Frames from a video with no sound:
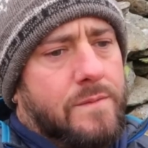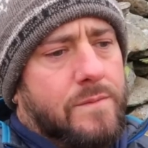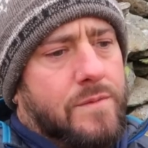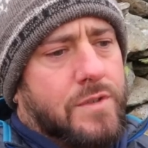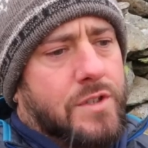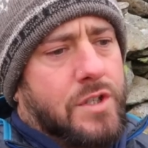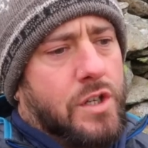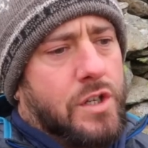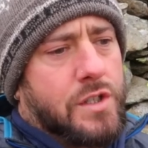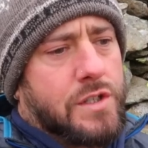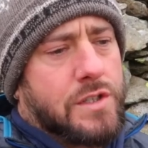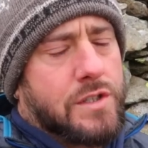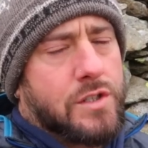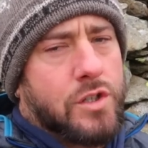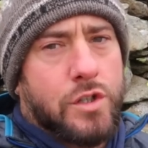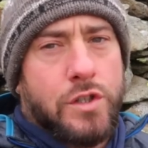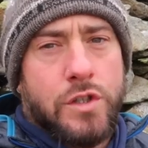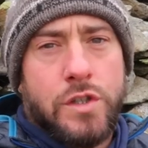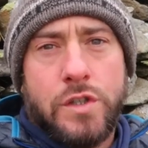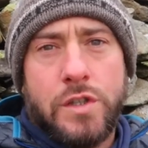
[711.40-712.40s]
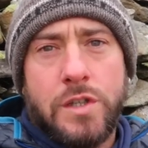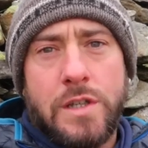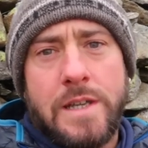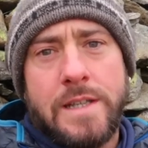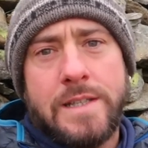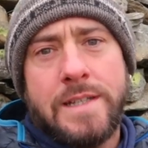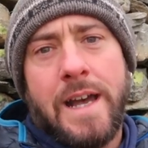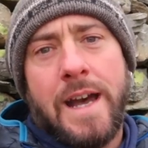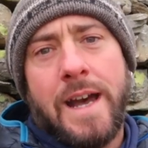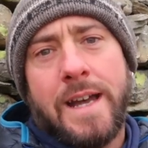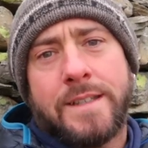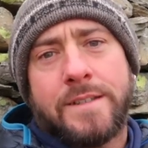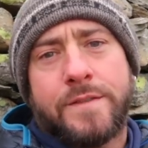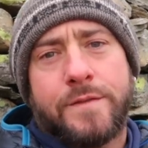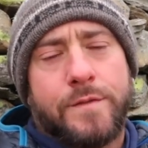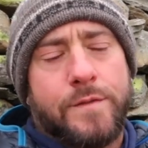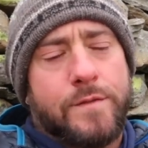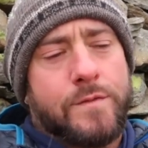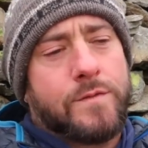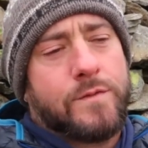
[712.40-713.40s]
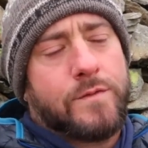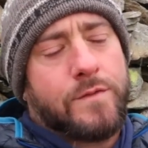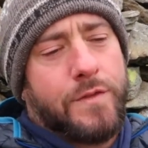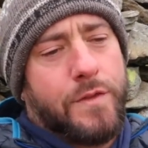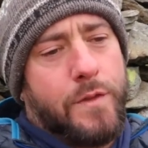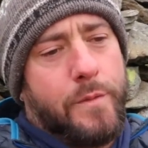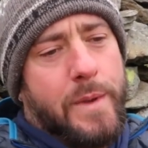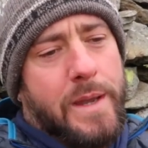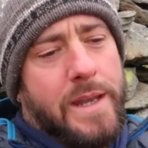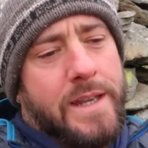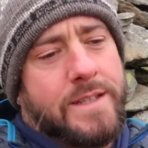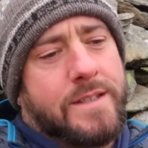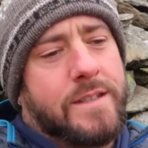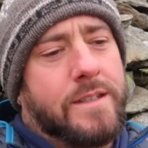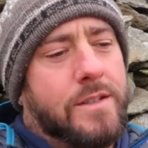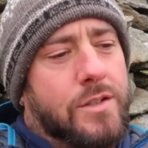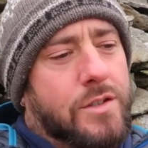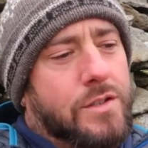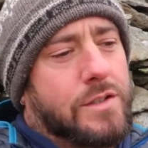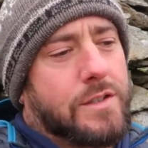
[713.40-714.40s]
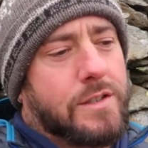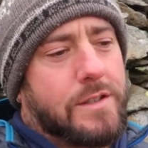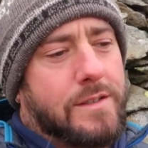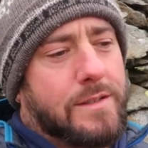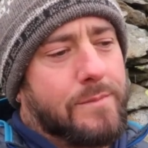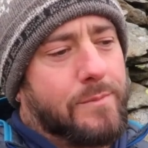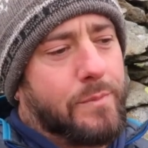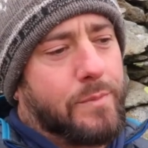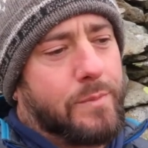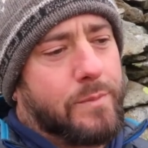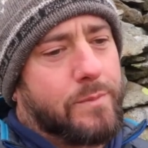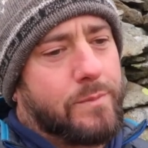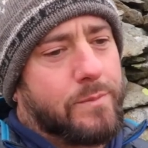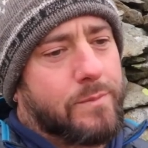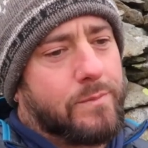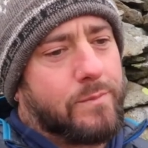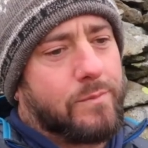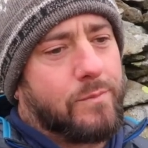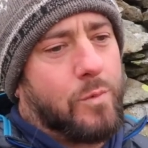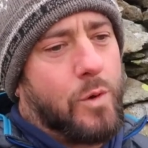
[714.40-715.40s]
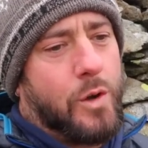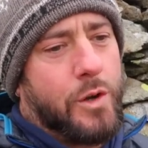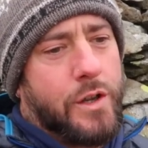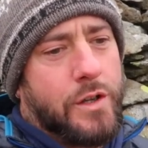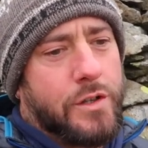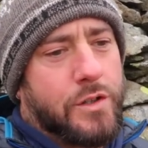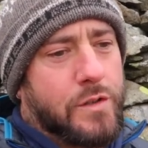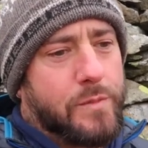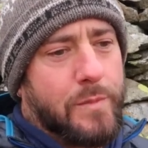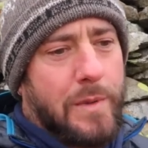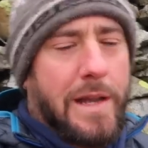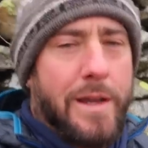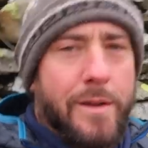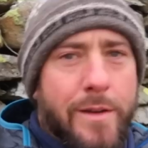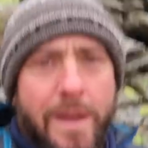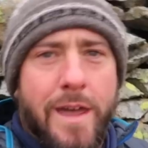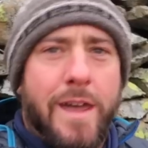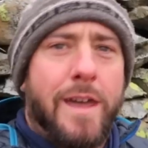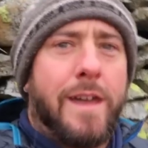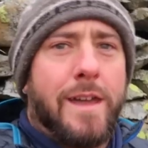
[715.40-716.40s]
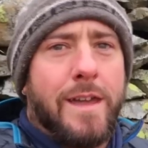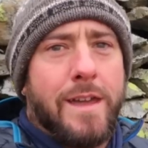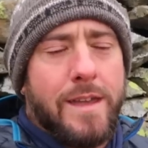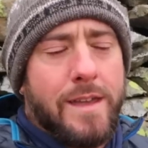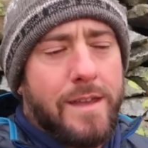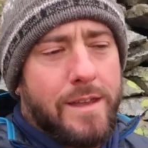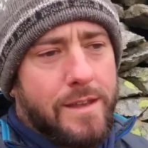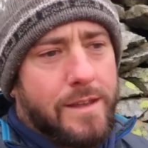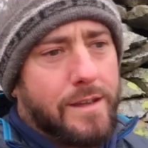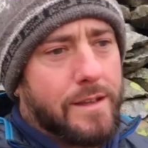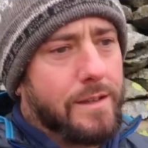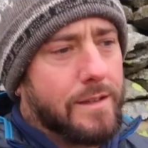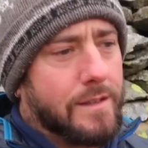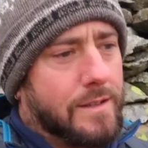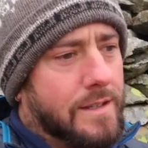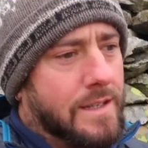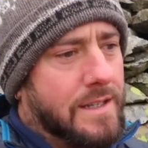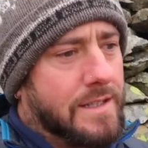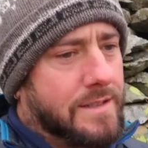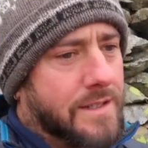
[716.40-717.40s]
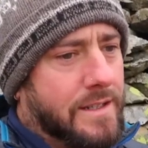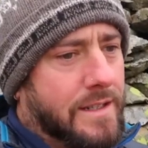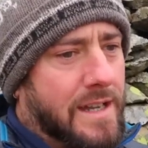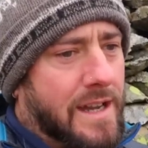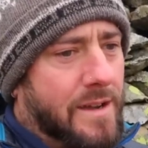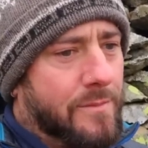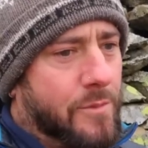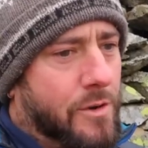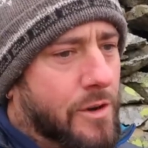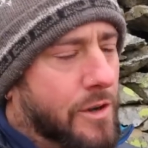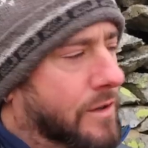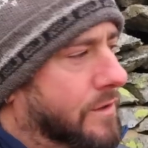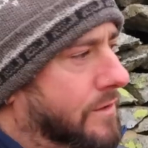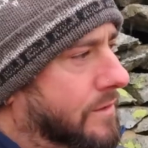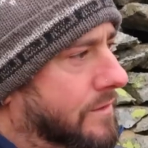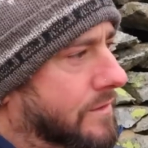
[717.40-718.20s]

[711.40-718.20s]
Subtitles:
so it's hard for me to just wanna just be like, hey, into camera,